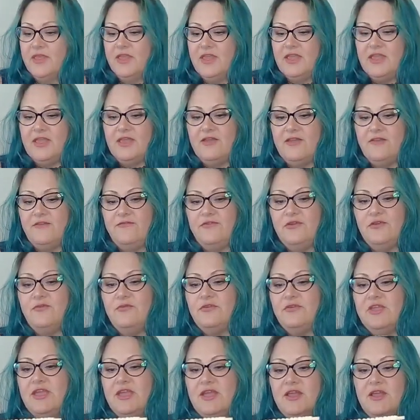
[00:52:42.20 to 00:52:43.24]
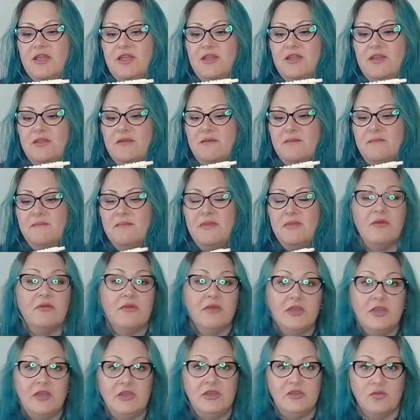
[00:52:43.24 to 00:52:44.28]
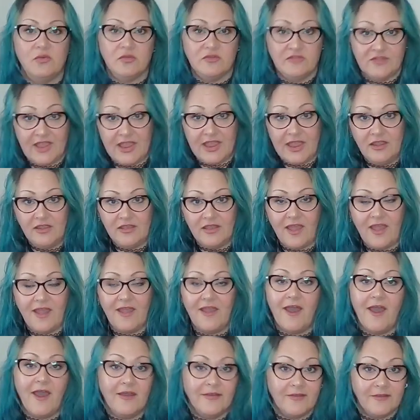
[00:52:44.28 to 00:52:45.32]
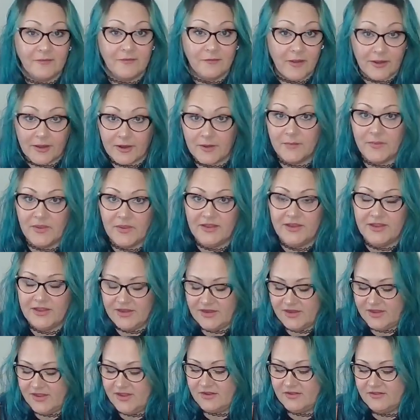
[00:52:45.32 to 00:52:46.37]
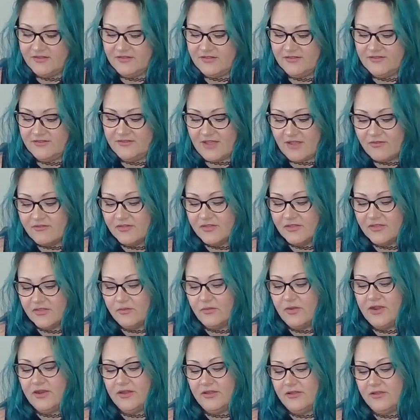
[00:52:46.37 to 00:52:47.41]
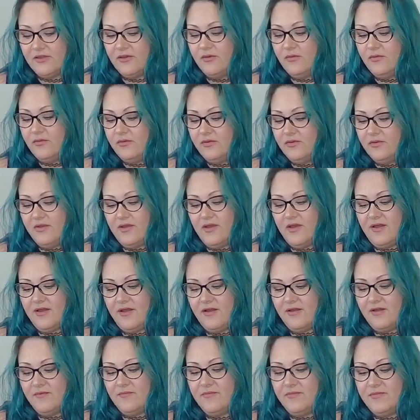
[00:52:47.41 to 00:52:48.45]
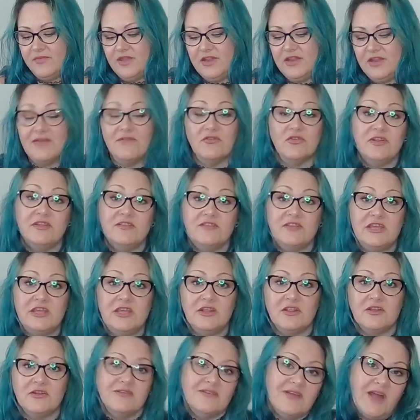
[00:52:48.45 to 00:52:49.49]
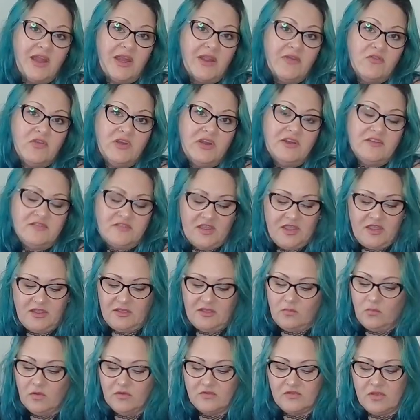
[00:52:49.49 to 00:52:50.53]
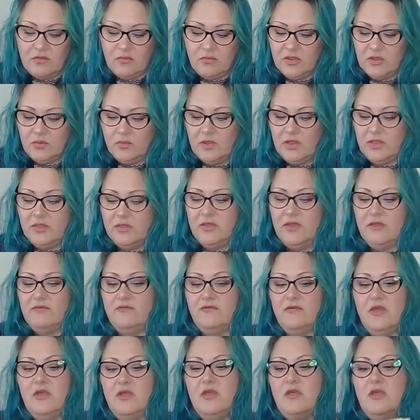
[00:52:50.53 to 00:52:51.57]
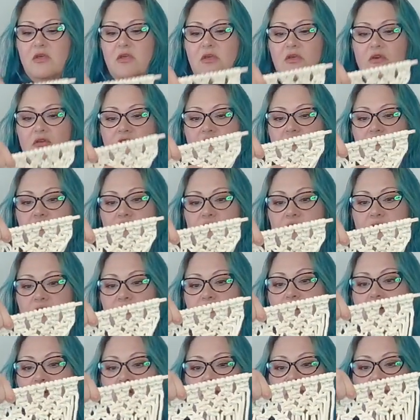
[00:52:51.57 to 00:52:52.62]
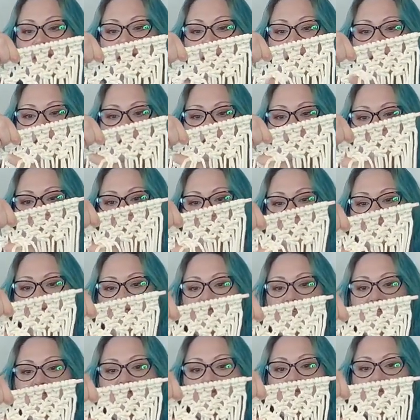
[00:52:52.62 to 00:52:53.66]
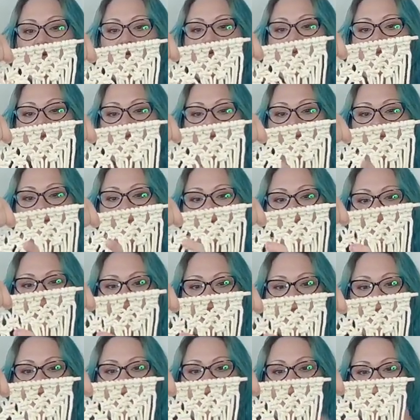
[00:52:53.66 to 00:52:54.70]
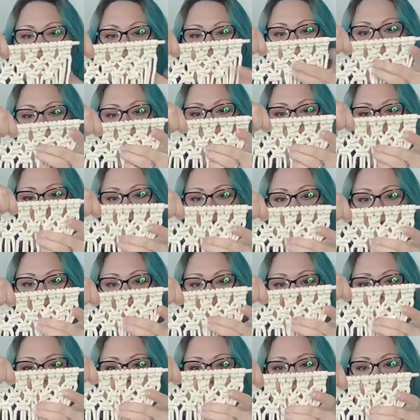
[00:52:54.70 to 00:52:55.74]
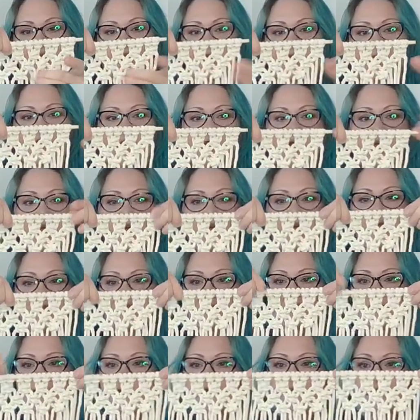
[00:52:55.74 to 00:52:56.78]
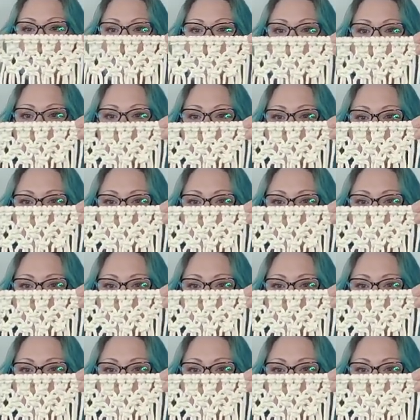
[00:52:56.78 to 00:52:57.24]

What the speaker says: If you can marry your tank, I highly recommend it. It is definitely the way to go. He never needs a healer. I never need a tank. It works out really well in life. So, all right, guys, this is row 3. And,